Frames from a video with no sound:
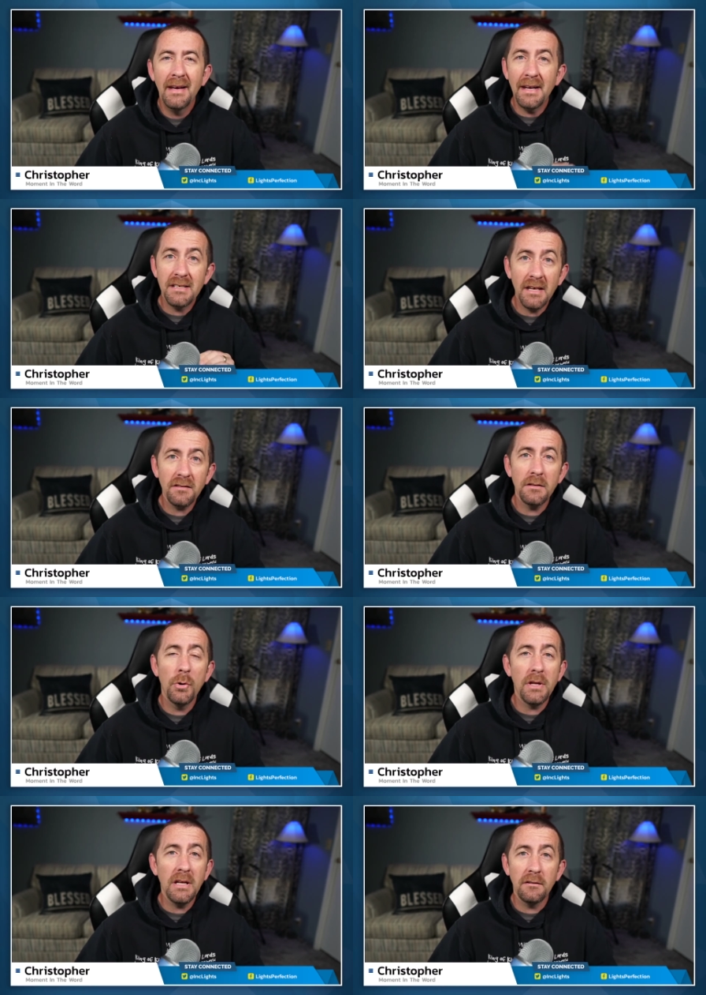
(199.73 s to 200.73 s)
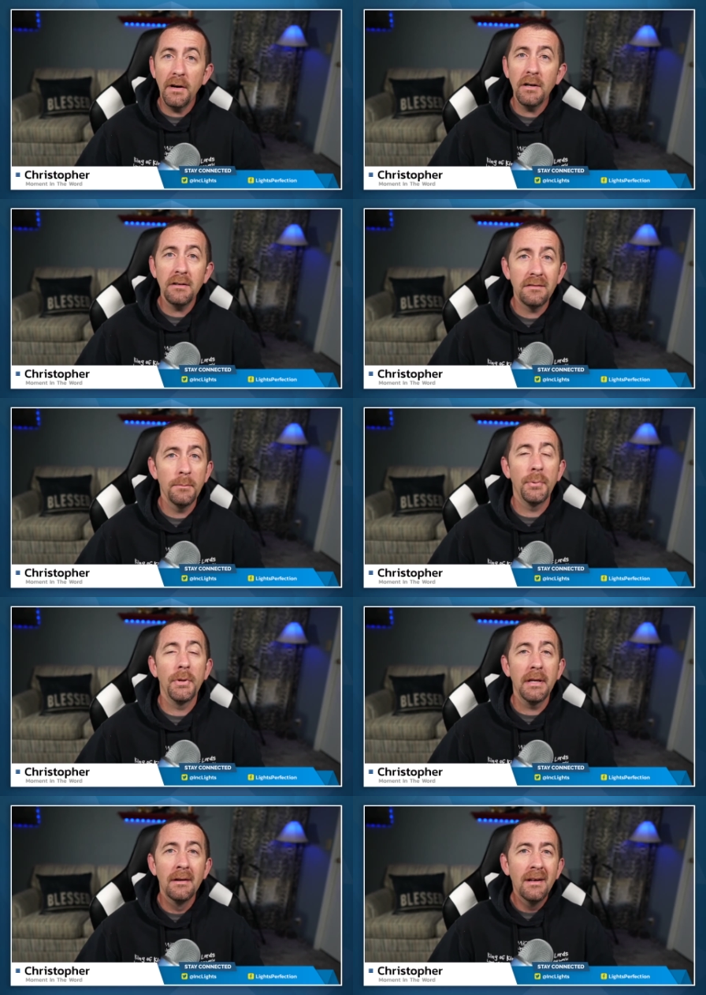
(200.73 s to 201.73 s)
And a testimony is very
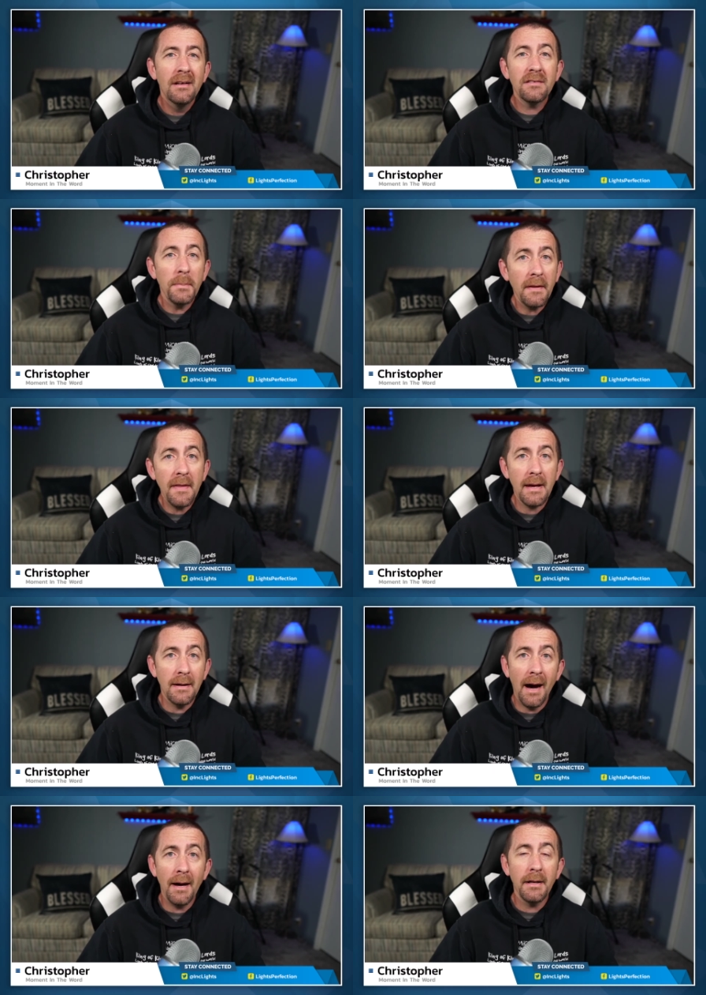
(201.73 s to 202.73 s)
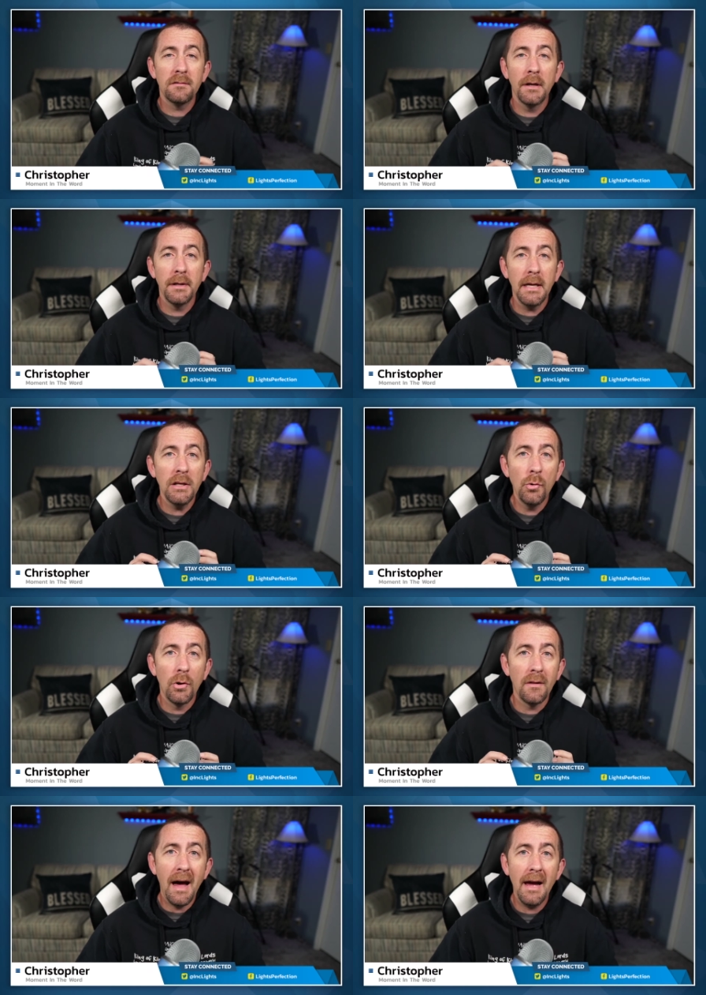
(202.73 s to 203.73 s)
simply something that God has done in
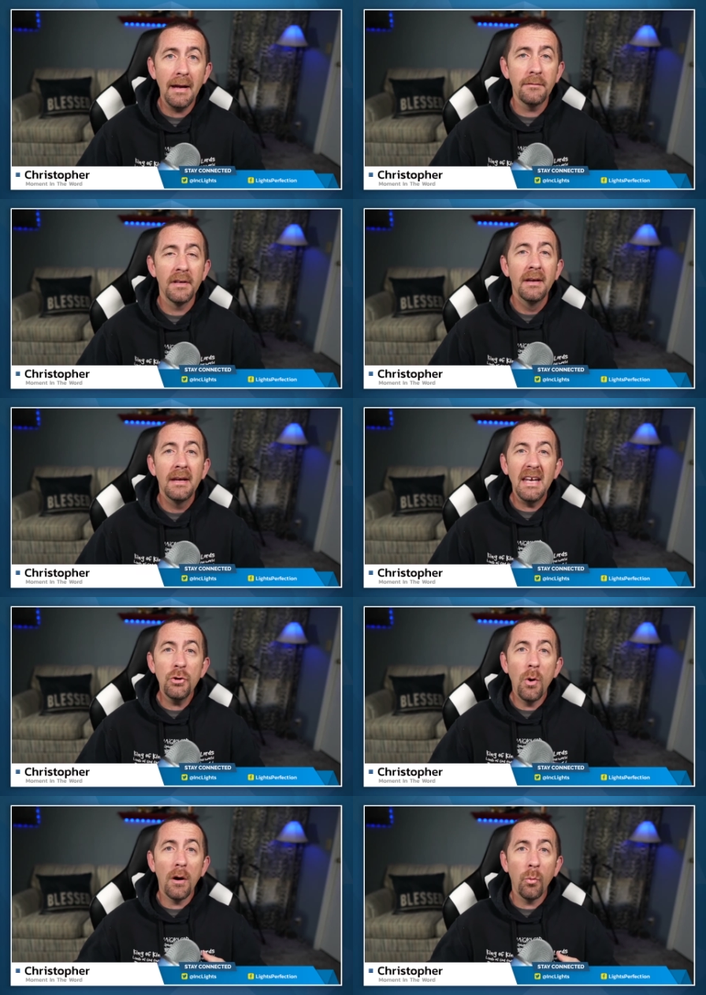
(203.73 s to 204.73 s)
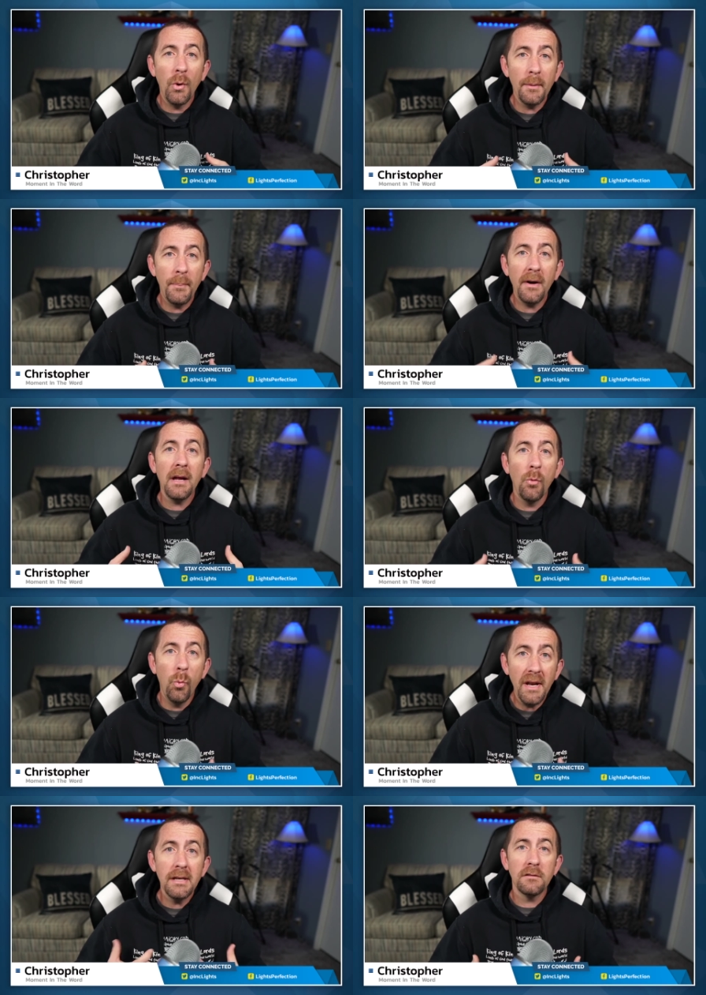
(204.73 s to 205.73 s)
your lives and you are wit- bearing
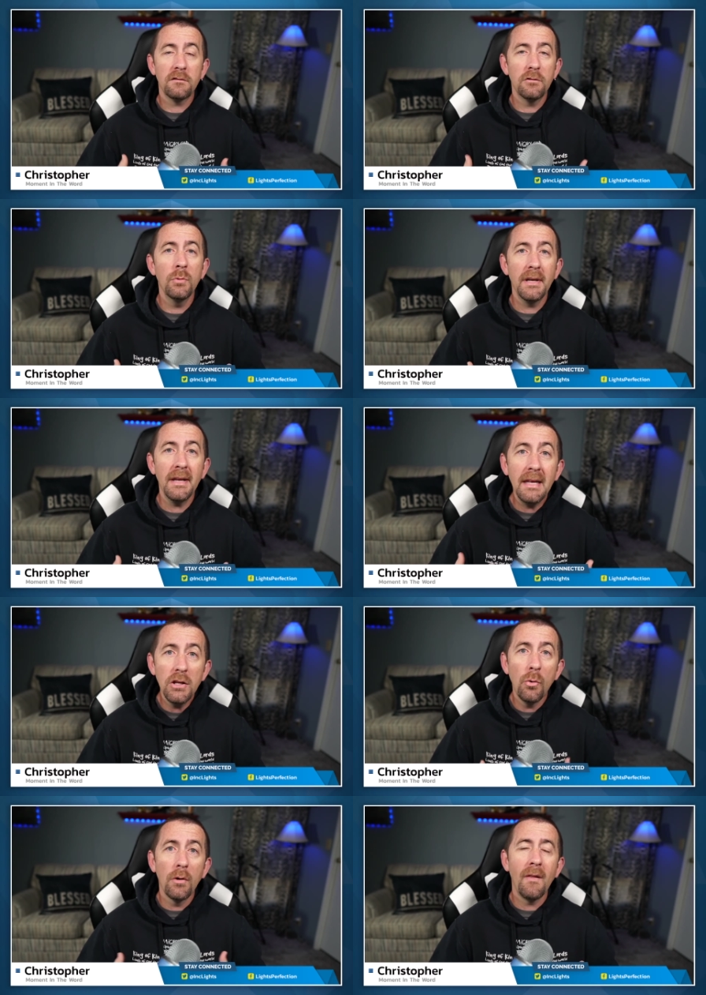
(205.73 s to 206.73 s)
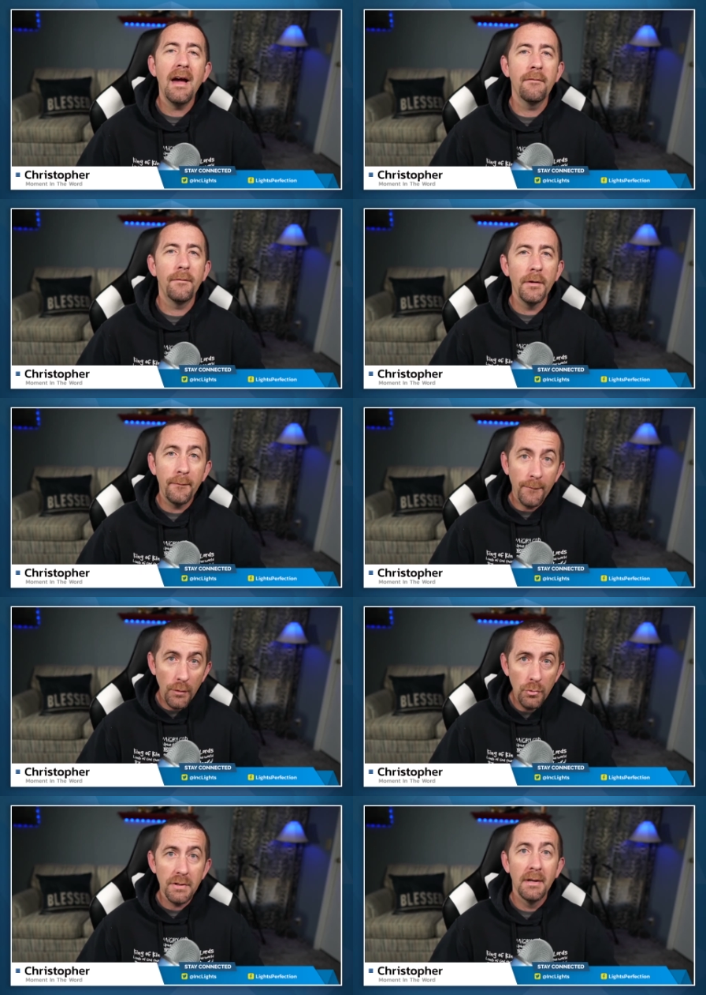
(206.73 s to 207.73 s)
witness to it in your life. The
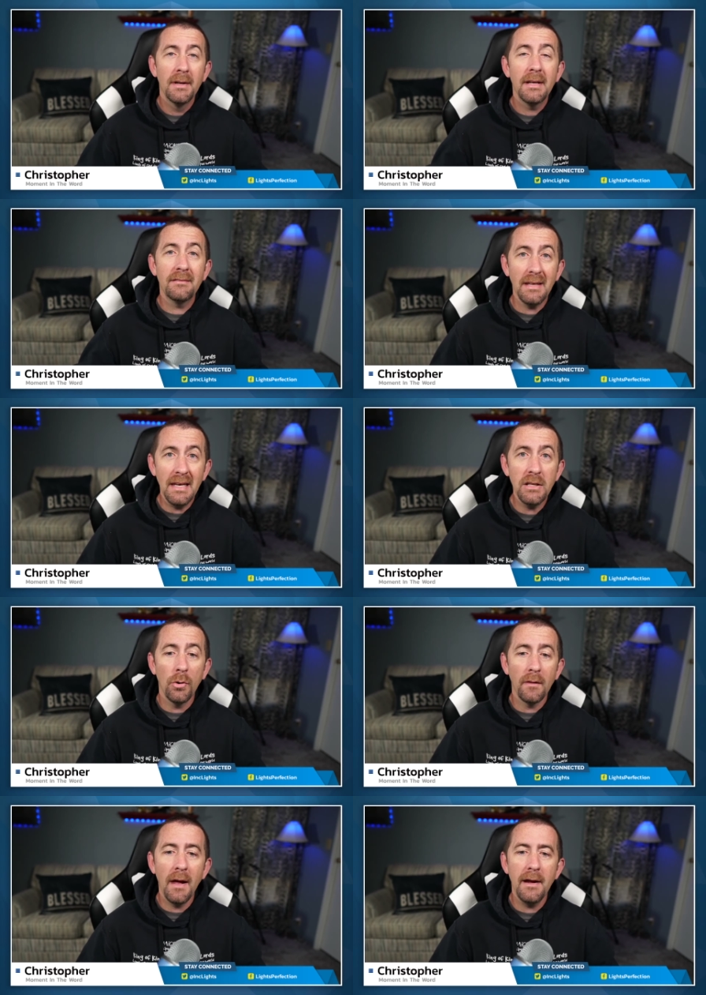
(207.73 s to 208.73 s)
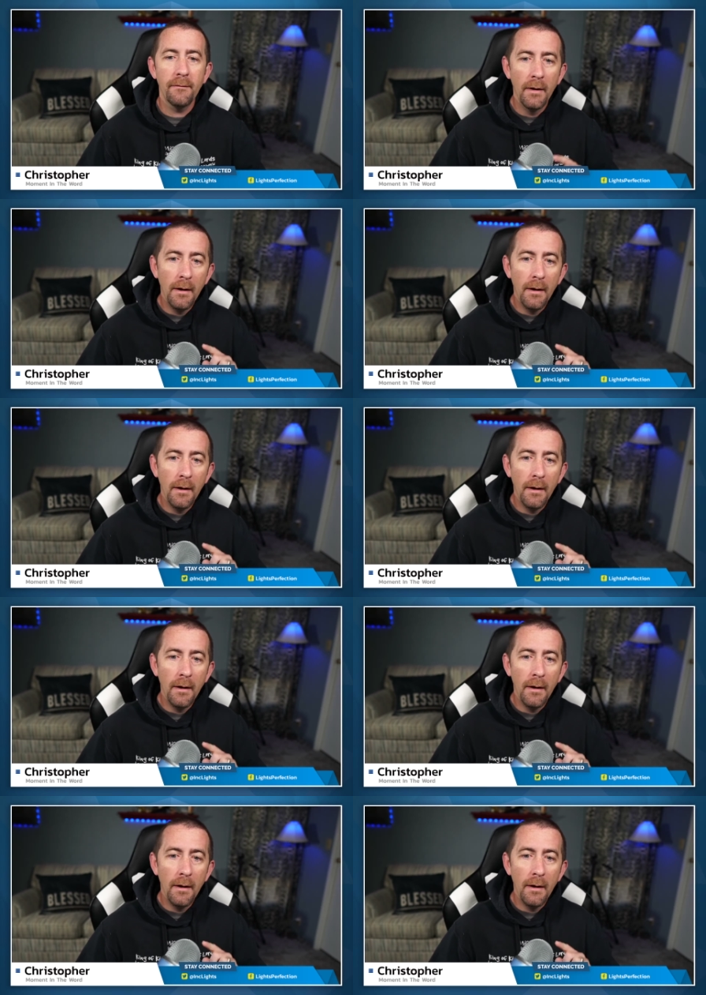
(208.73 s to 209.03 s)
fruit is in your life.